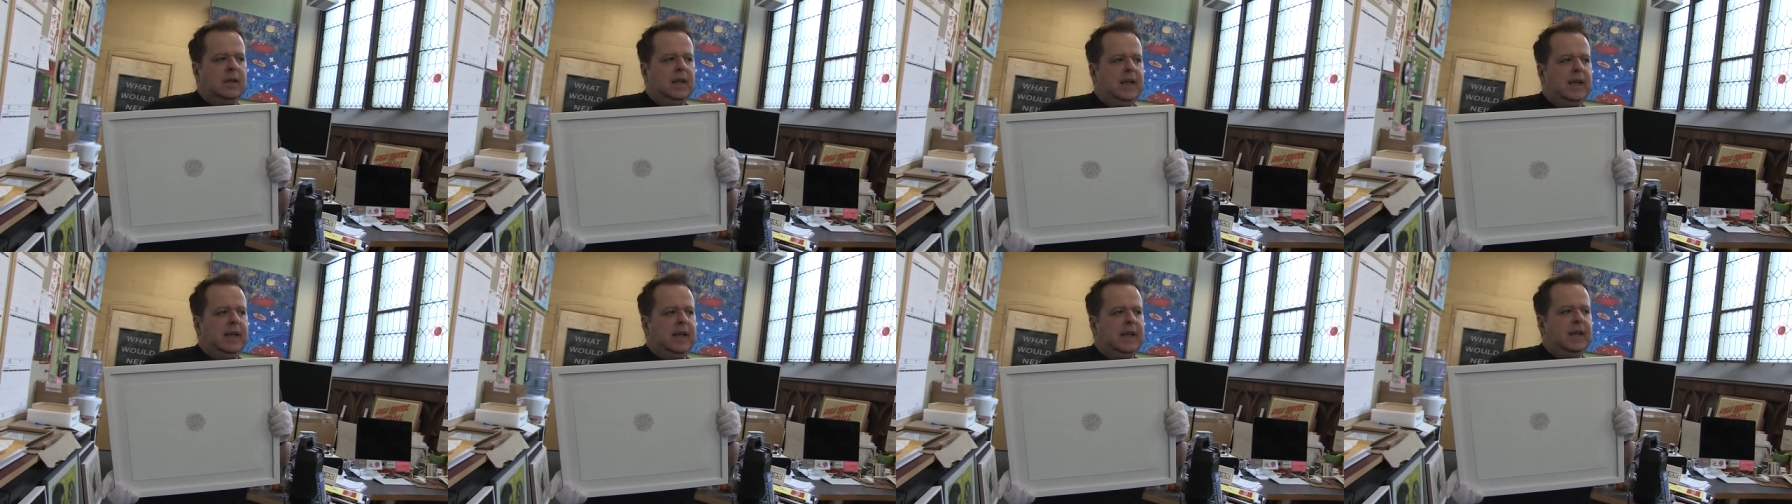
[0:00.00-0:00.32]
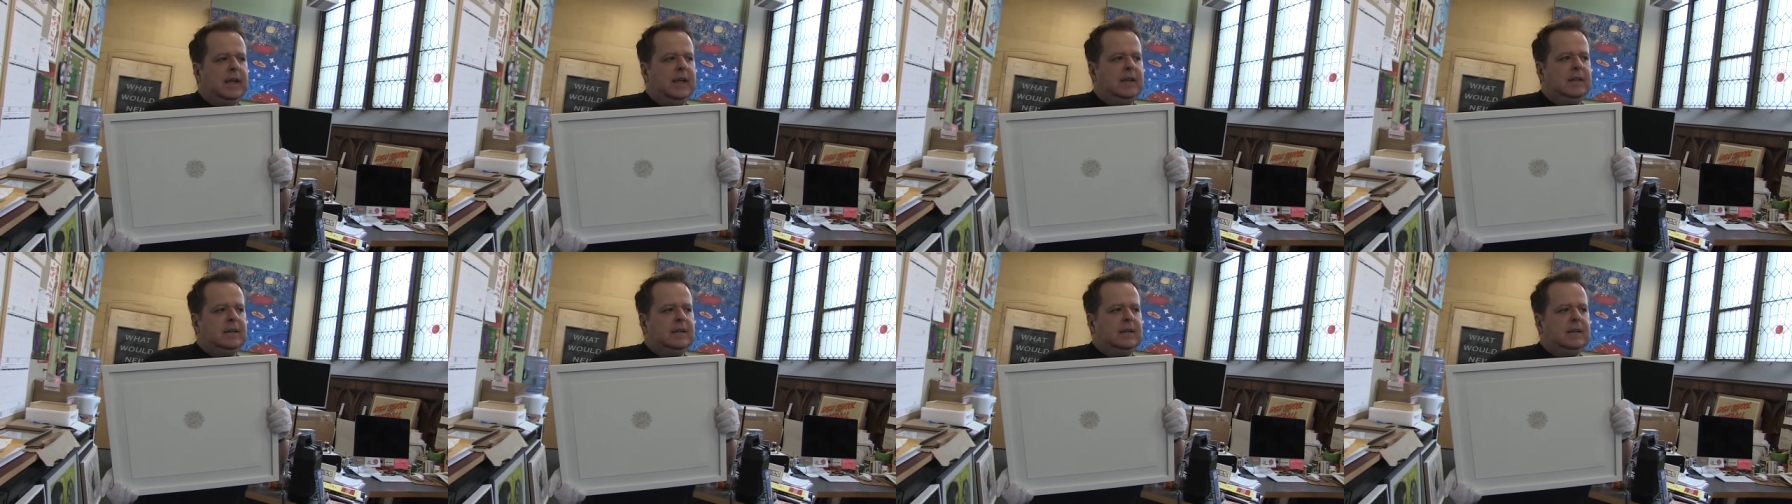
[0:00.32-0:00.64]

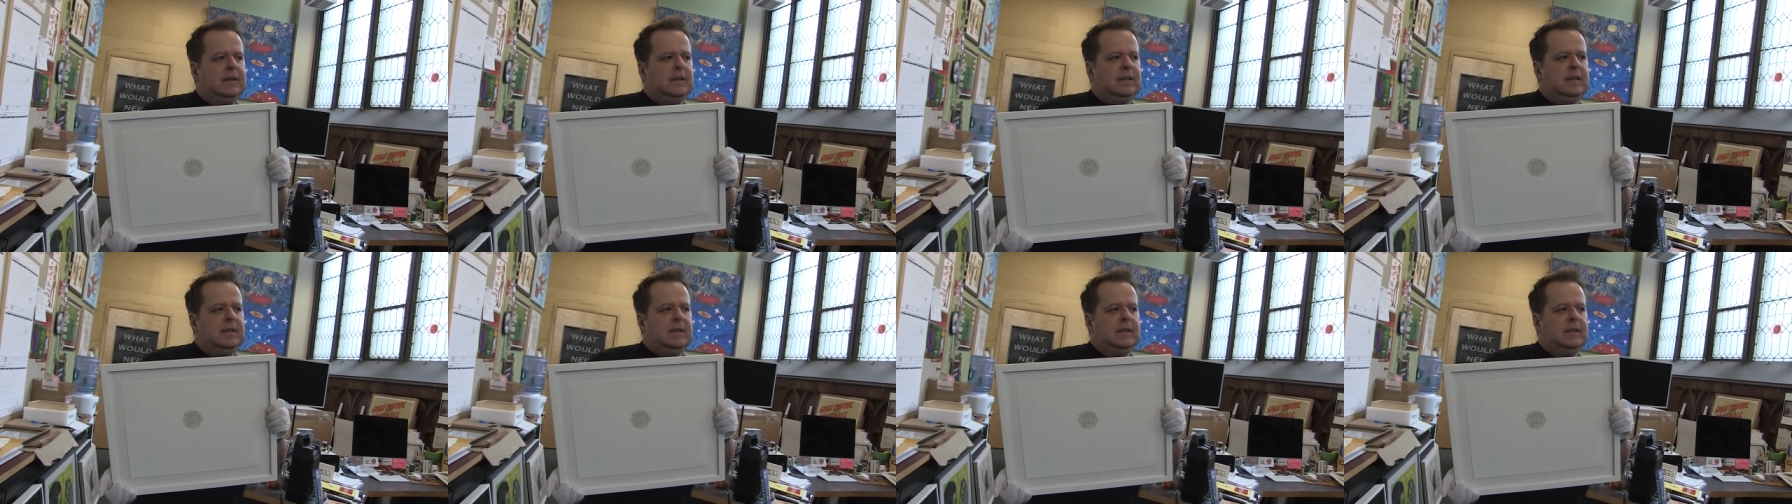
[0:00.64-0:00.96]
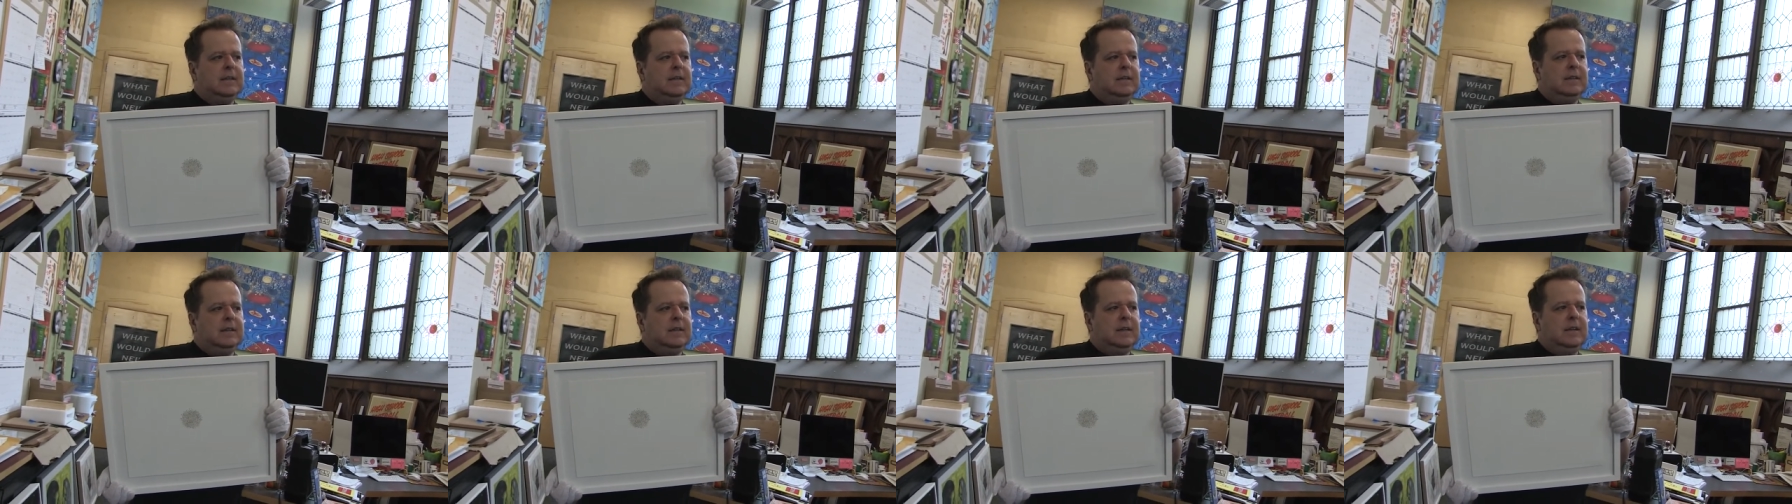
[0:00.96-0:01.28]
And
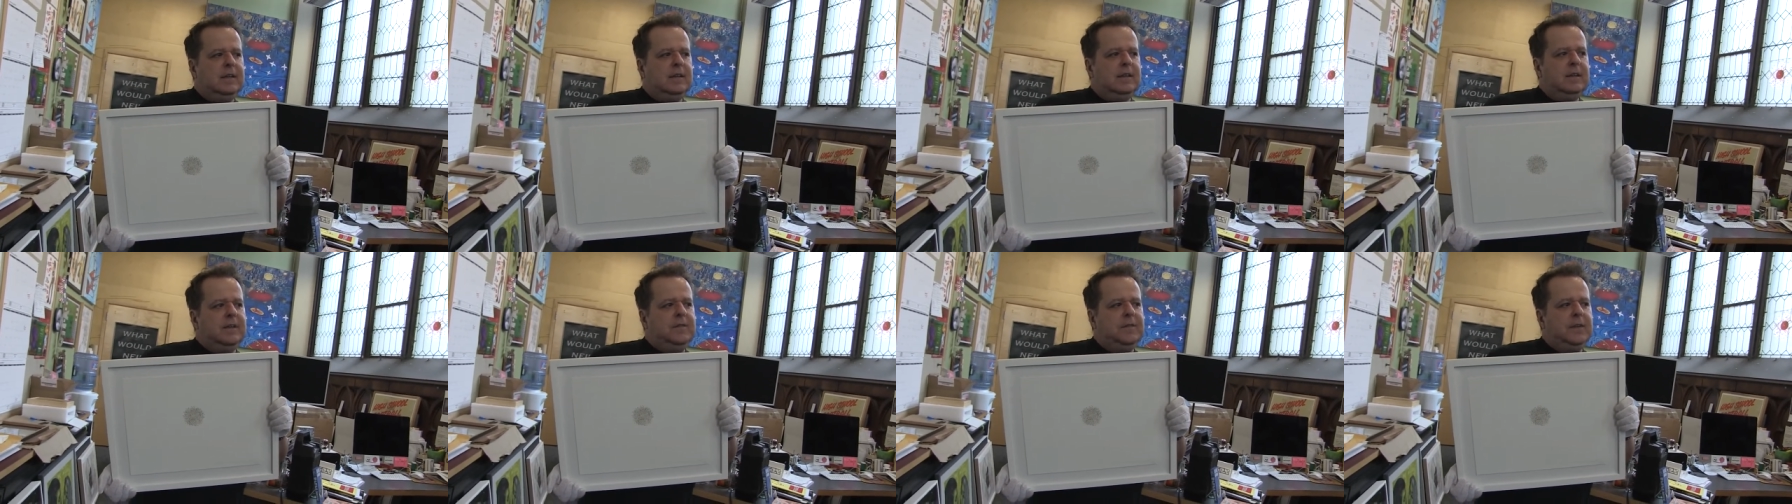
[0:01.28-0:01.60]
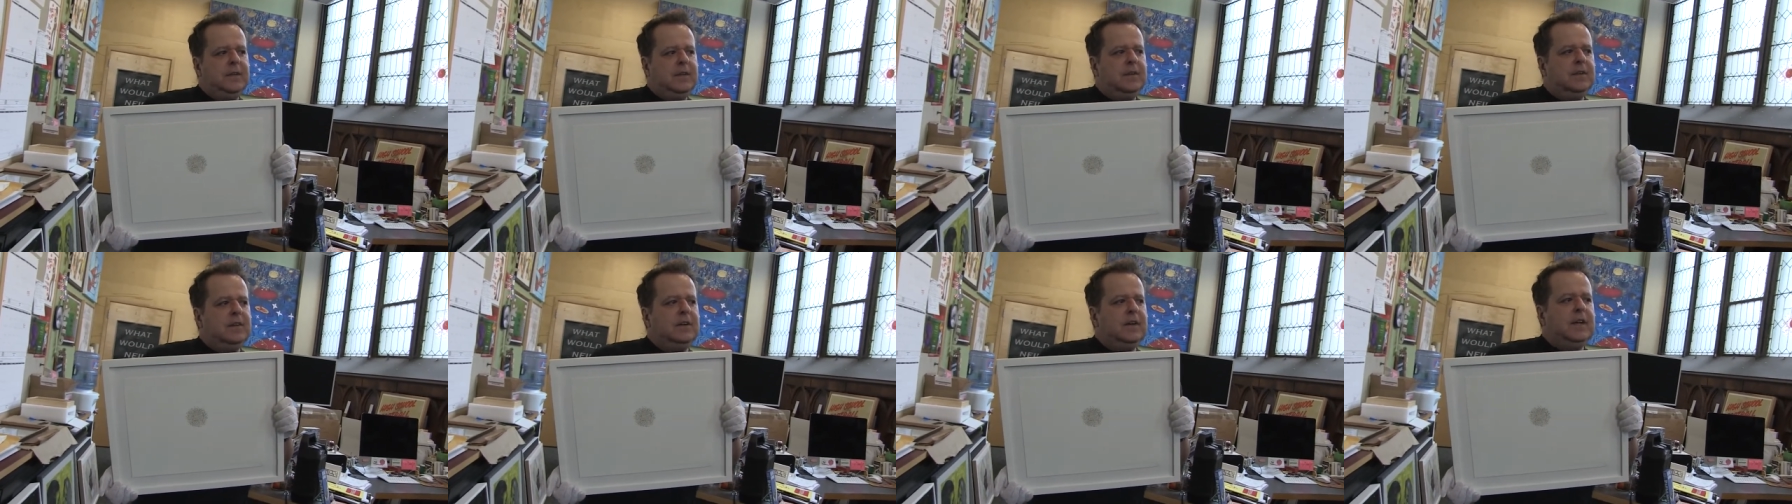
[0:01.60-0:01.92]
if
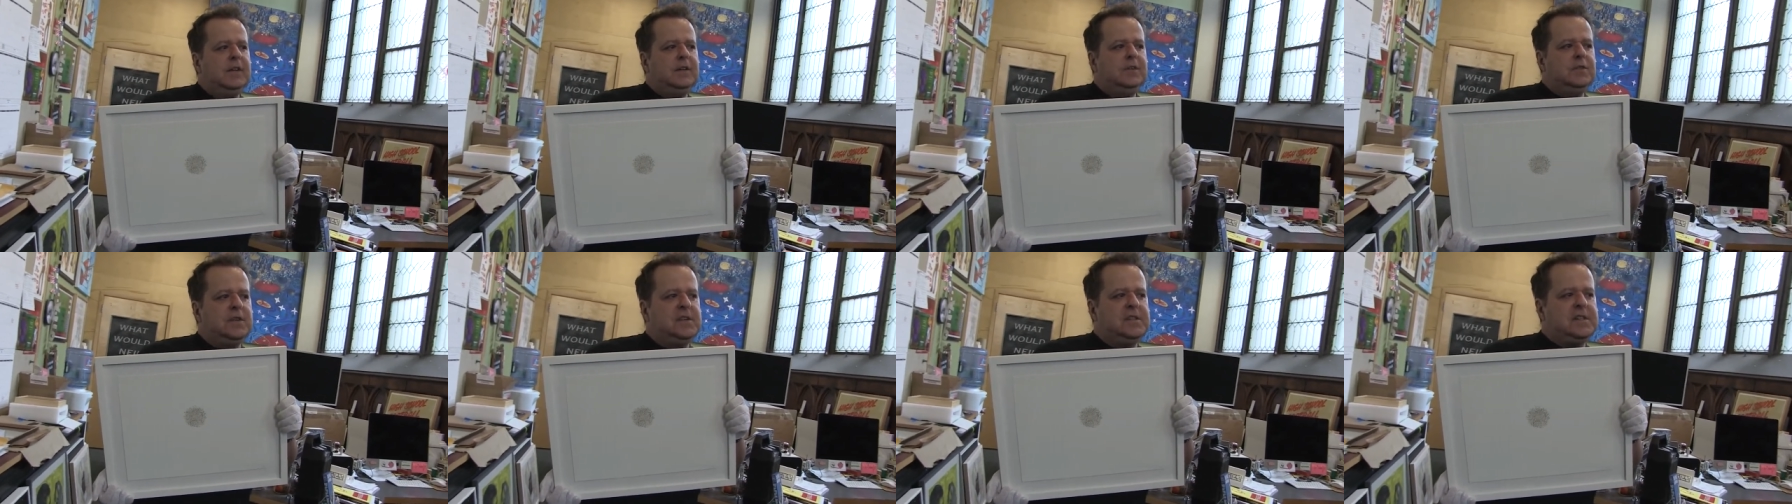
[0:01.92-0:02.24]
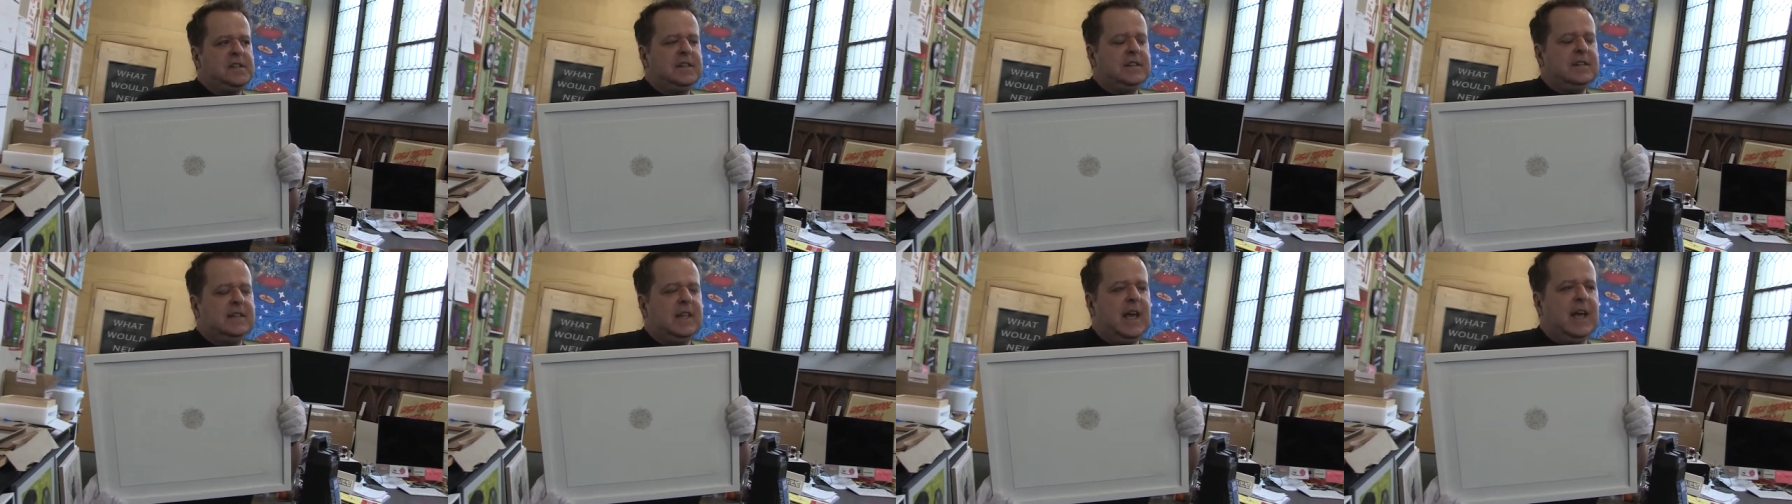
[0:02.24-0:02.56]
you're
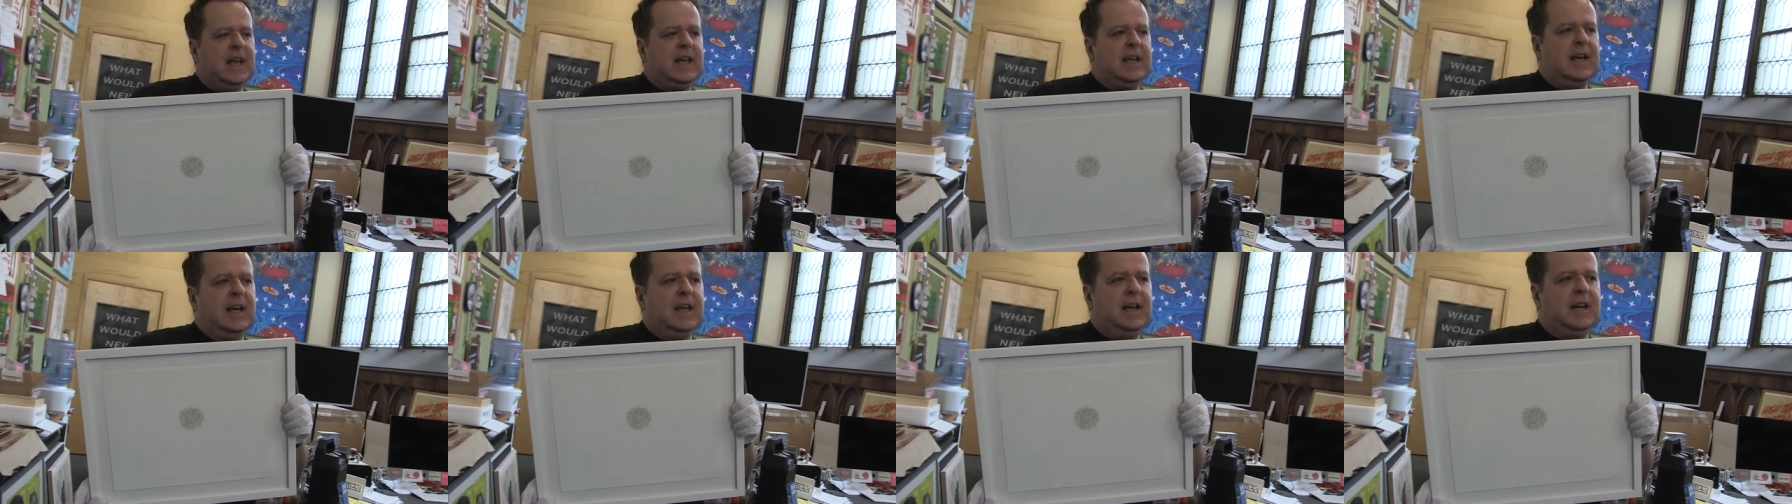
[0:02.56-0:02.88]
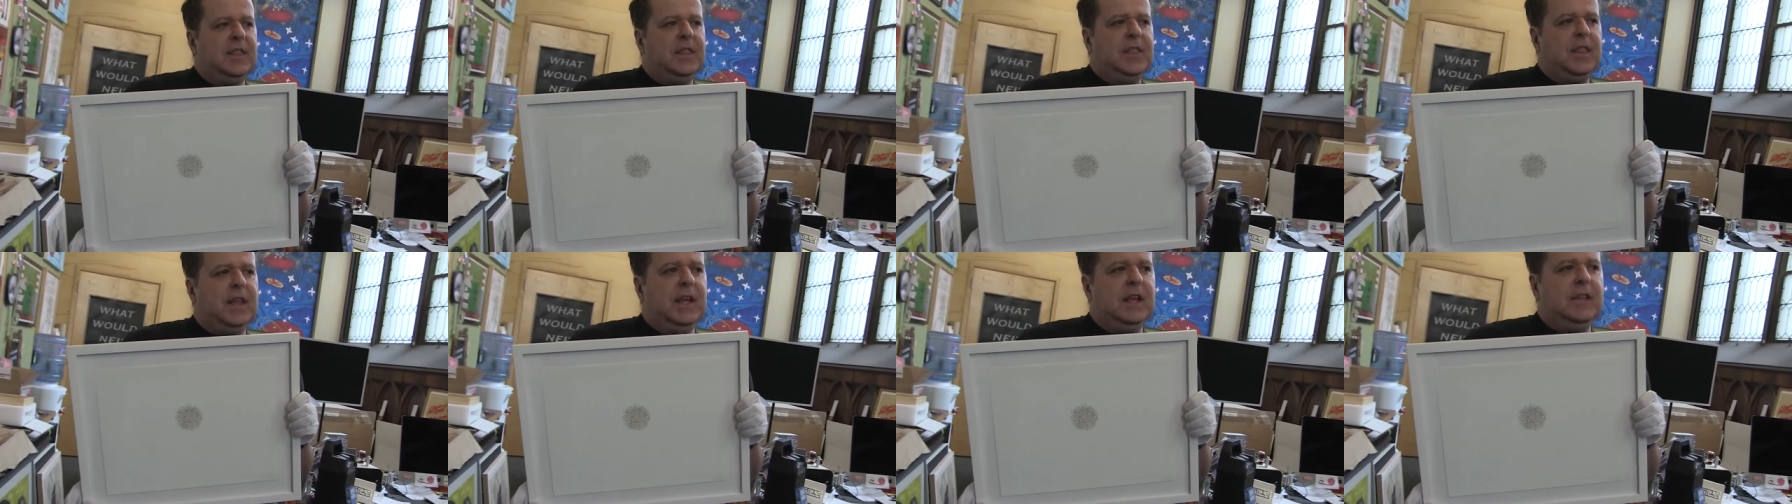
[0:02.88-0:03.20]
interested in that kind
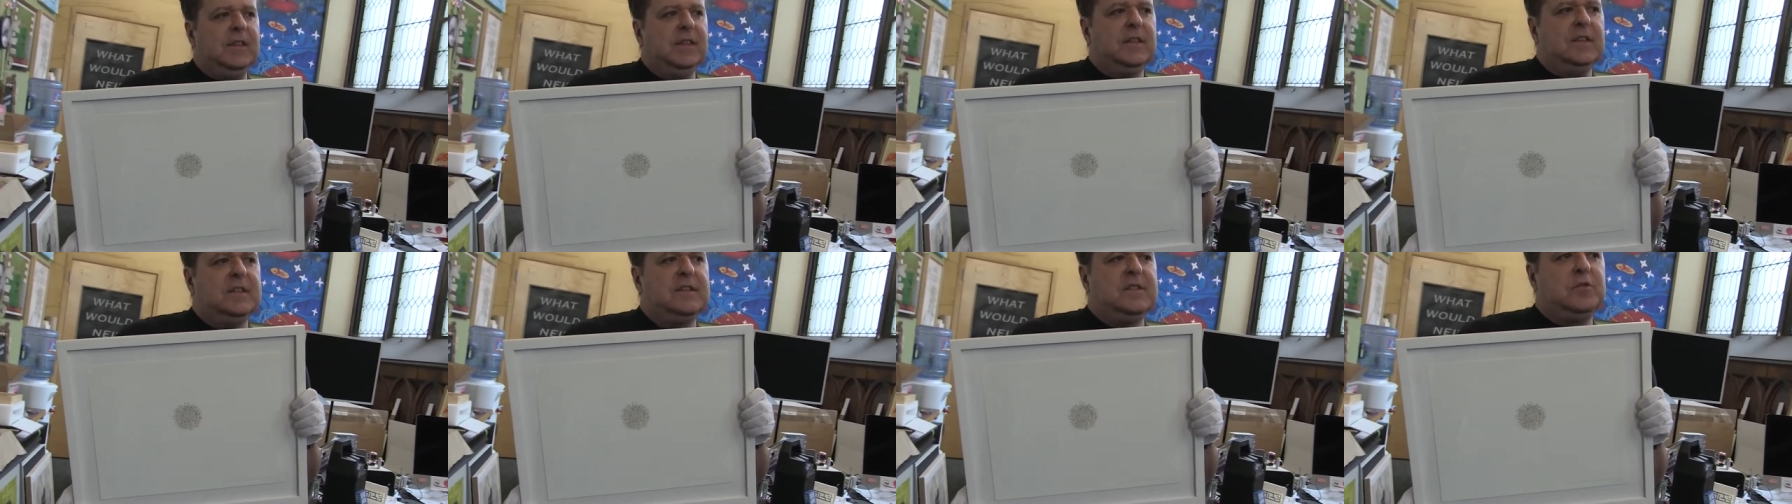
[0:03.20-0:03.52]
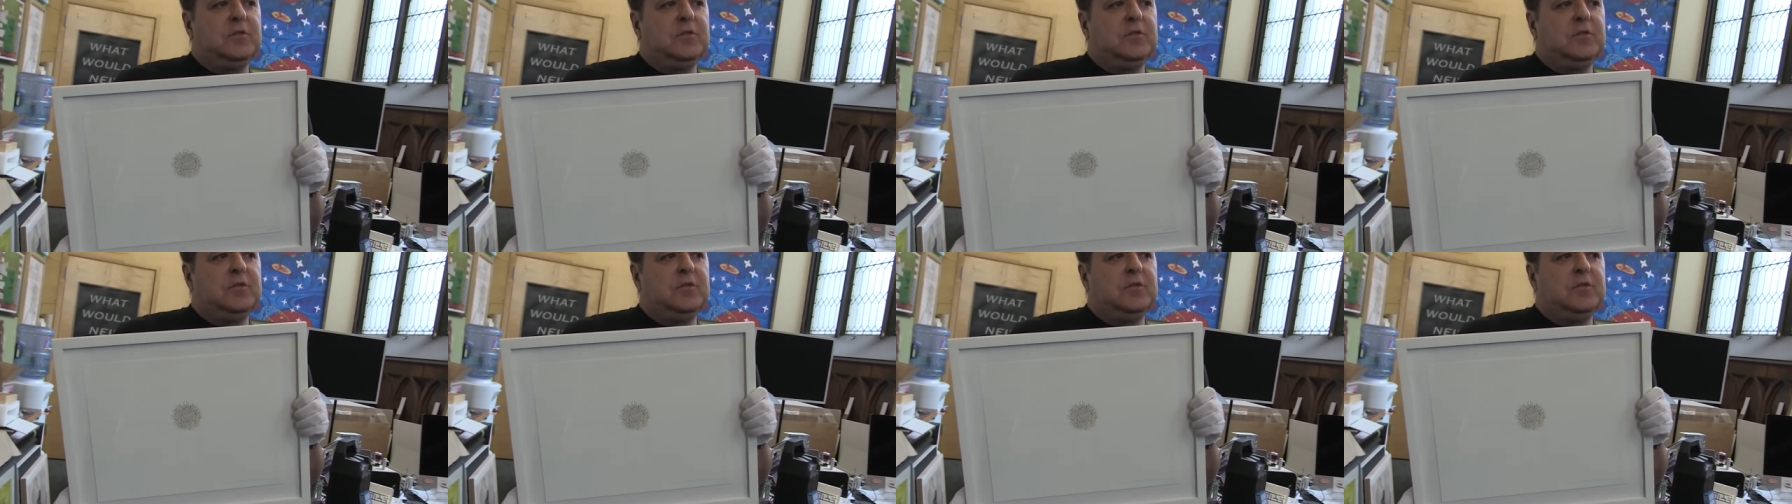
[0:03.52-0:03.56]
of thing, this